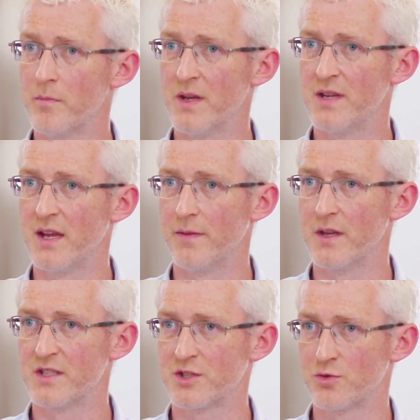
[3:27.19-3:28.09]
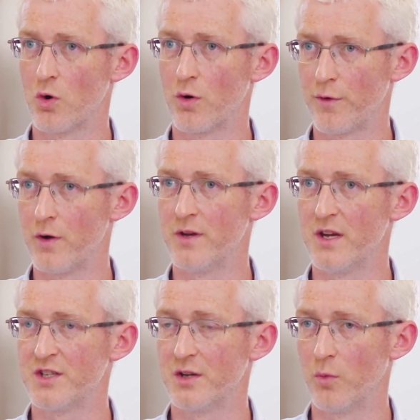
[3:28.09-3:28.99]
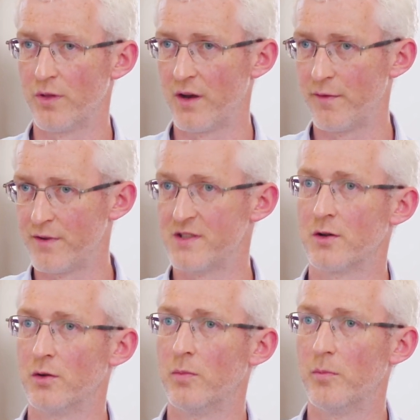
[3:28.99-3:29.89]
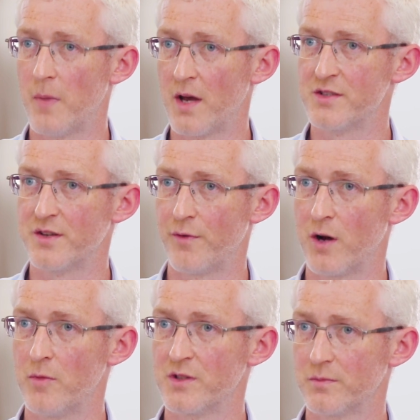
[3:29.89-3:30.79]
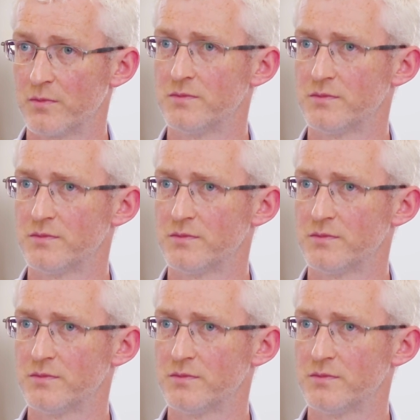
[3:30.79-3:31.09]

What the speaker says: maintain this strong foundation within a physical managed environment.